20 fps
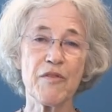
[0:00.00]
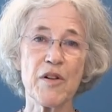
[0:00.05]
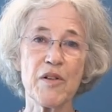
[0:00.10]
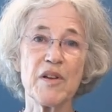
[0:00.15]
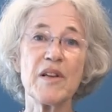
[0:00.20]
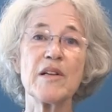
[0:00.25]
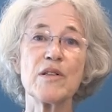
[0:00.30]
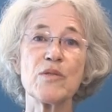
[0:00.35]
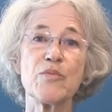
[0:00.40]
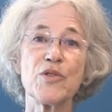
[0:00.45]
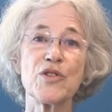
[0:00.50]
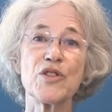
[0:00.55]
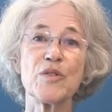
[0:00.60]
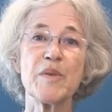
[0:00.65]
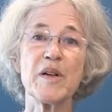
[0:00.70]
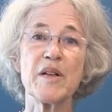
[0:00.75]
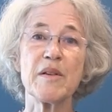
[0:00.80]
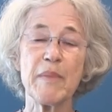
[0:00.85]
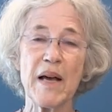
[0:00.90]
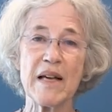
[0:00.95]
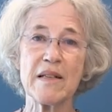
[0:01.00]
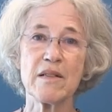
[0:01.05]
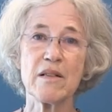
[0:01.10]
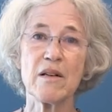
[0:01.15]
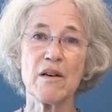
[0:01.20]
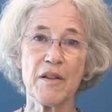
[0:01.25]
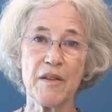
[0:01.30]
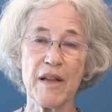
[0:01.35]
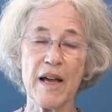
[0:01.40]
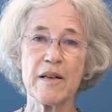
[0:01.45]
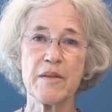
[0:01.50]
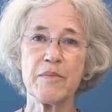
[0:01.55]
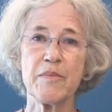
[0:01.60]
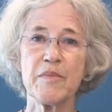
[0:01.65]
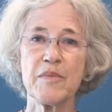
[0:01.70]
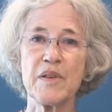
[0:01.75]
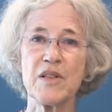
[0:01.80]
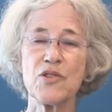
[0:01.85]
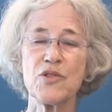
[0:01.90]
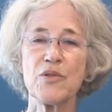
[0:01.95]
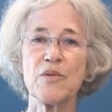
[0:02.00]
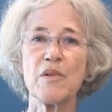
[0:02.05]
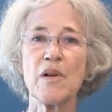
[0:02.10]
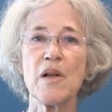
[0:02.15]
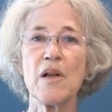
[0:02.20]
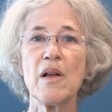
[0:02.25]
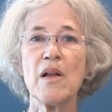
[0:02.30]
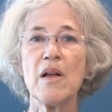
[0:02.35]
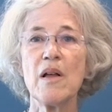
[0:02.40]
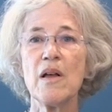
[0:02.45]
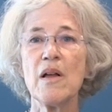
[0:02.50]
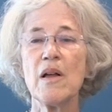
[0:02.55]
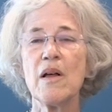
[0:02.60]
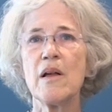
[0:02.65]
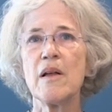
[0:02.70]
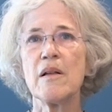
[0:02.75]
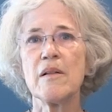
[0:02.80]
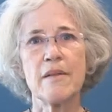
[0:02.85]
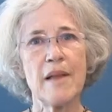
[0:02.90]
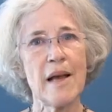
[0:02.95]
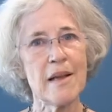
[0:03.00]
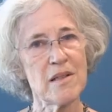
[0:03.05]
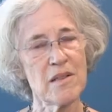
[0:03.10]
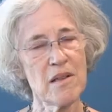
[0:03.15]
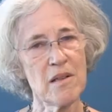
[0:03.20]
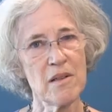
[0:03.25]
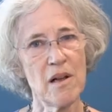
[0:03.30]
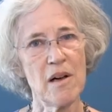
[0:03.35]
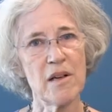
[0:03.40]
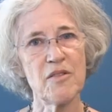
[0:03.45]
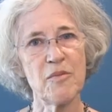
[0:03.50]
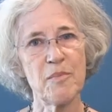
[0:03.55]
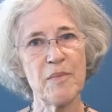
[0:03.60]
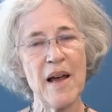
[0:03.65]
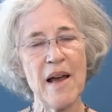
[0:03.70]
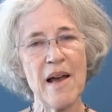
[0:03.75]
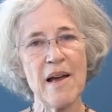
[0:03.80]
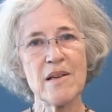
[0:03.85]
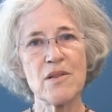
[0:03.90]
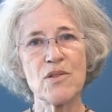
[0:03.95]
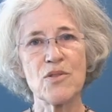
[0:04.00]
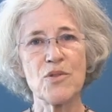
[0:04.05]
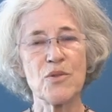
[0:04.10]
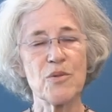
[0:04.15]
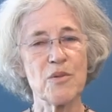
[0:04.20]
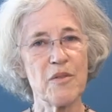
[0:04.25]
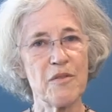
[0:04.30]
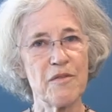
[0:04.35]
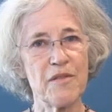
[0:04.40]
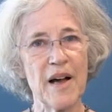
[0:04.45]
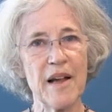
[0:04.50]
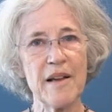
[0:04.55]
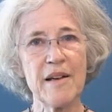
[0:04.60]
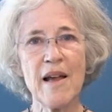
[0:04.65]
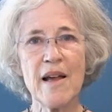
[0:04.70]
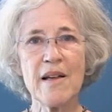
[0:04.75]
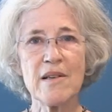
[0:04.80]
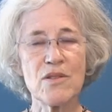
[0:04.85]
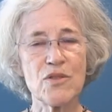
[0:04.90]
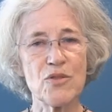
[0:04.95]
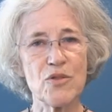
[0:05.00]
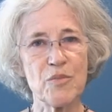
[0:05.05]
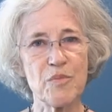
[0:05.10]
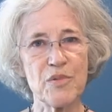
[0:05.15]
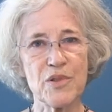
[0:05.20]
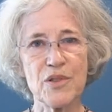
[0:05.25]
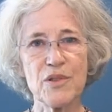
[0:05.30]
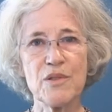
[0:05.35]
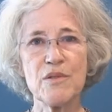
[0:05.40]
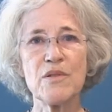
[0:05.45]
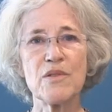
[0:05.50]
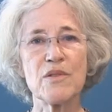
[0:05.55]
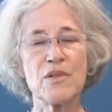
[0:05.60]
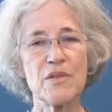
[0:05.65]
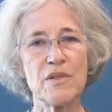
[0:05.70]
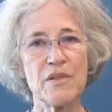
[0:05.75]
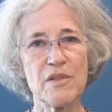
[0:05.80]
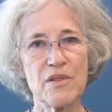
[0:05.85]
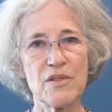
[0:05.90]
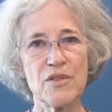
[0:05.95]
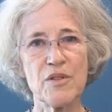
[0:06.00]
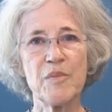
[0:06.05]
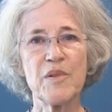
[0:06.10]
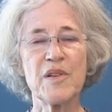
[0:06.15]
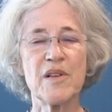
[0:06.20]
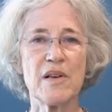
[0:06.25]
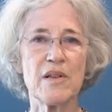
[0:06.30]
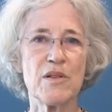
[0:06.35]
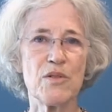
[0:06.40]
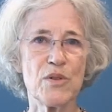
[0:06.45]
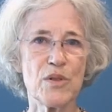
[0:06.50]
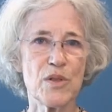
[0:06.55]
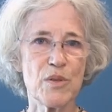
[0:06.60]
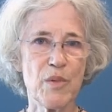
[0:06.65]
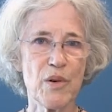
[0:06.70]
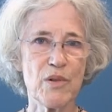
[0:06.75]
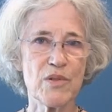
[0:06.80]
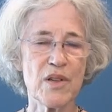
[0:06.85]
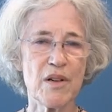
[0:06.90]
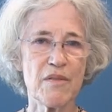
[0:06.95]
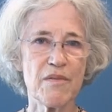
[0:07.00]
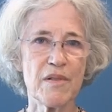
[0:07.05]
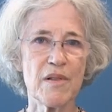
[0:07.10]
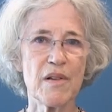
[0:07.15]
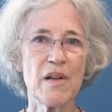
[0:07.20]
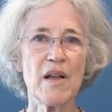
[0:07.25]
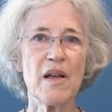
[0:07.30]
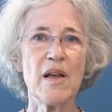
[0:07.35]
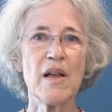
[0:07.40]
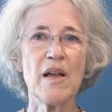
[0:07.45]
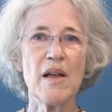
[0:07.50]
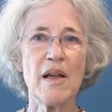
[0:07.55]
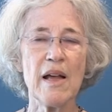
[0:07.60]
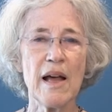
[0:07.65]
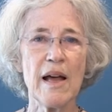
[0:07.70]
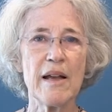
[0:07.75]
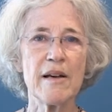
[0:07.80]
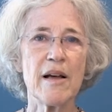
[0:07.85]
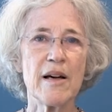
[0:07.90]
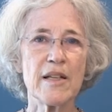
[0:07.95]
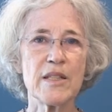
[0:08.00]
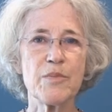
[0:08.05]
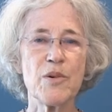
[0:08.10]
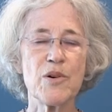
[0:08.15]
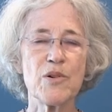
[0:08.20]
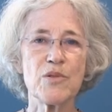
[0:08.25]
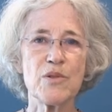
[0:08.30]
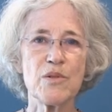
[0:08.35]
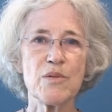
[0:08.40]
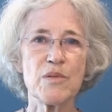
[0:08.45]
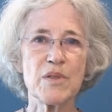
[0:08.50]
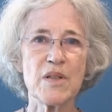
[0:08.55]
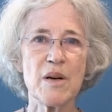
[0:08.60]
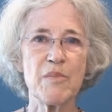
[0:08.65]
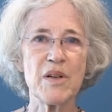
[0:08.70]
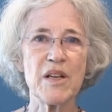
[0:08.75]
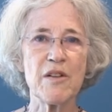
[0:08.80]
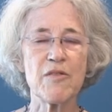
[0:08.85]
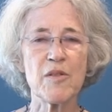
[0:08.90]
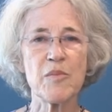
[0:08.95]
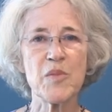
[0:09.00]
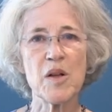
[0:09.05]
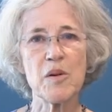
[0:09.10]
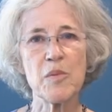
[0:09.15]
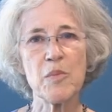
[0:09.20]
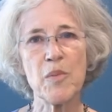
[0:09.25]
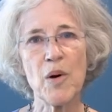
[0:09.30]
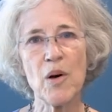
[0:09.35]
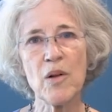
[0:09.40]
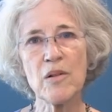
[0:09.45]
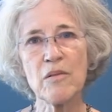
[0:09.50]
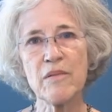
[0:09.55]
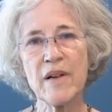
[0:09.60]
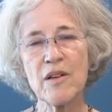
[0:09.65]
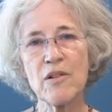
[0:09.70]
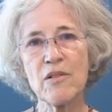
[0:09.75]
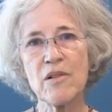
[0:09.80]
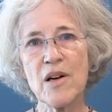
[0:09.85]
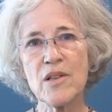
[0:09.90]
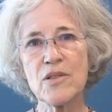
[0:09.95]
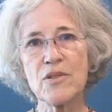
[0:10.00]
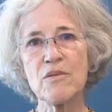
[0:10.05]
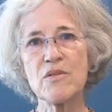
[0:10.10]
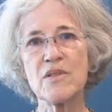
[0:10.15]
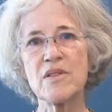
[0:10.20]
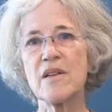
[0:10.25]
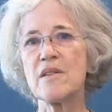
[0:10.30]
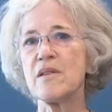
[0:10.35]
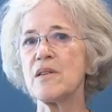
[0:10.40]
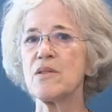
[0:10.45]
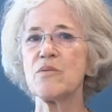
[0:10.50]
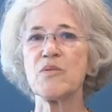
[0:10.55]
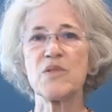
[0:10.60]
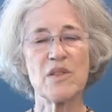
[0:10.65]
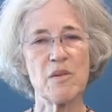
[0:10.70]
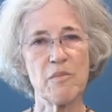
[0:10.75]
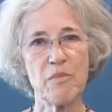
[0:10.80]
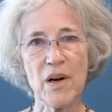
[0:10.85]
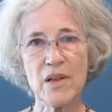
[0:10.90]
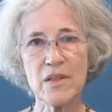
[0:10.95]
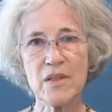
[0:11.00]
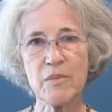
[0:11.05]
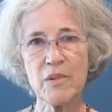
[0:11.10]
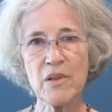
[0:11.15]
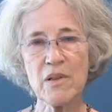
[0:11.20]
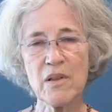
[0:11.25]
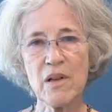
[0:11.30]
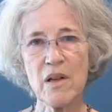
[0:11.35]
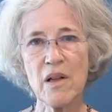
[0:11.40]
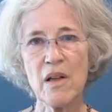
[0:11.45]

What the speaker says: needs were to be met on that issue. That's a lot of pads to finance, to produce, to distribute, and to dispose of. And I spoke to somebody from the Nepal Red Cross who said this was impossible.